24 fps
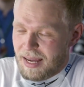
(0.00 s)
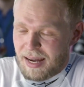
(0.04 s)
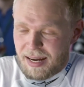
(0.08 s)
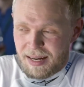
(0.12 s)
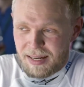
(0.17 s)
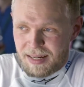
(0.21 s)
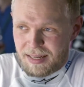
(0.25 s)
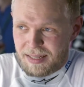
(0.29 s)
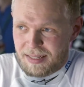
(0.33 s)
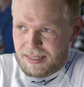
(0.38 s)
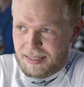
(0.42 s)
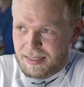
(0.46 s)

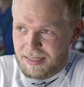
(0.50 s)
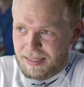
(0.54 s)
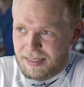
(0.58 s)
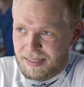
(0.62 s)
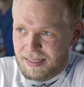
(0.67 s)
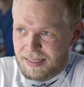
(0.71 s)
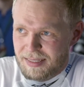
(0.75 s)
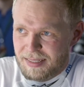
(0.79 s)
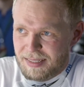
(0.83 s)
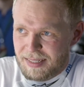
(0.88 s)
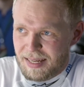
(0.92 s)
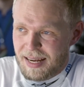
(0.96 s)
Yeah,
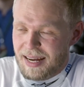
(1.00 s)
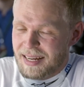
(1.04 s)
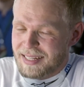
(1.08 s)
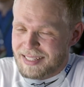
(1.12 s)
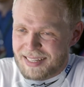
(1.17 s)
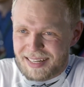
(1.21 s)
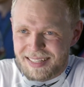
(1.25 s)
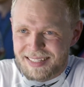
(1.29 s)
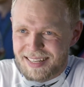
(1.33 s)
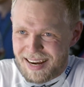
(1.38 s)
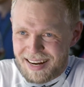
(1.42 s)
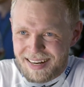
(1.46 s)
it's
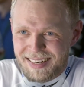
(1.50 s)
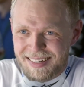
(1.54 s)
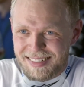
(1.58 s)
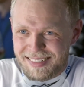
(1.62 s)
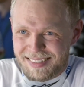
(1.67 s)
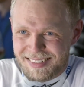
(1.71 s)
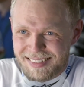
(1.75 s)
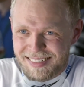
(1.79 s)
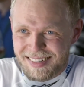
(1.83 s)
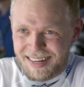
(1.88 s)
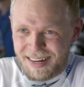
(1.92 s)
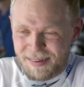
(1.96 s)
exciting.
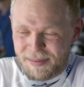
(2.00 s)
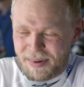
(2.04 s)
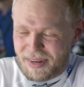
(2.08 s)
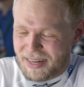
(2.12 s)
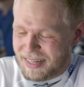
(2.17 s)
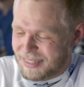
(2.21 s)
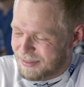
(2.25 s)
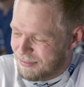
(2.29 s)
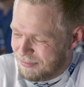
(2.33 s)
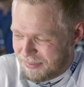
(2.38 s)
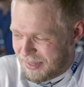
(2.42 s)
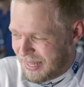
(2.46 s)
I
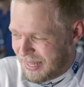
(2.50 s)
mean,